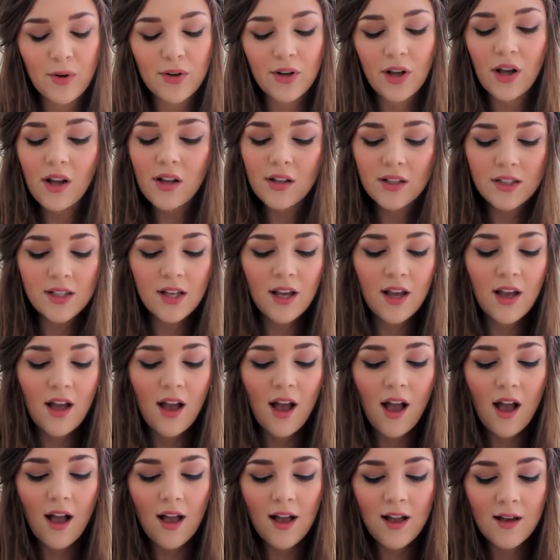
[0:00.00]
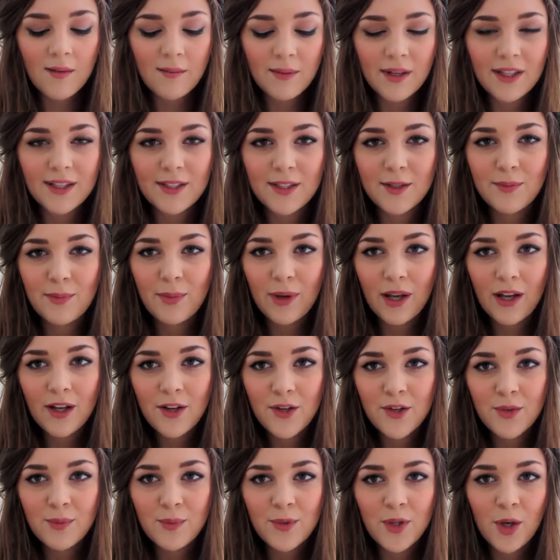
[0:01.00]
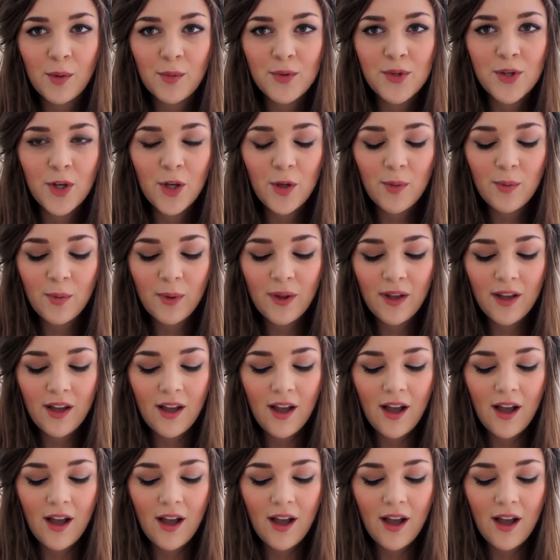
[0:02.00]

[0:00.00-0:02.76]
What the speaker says: product is a blush from Topshop.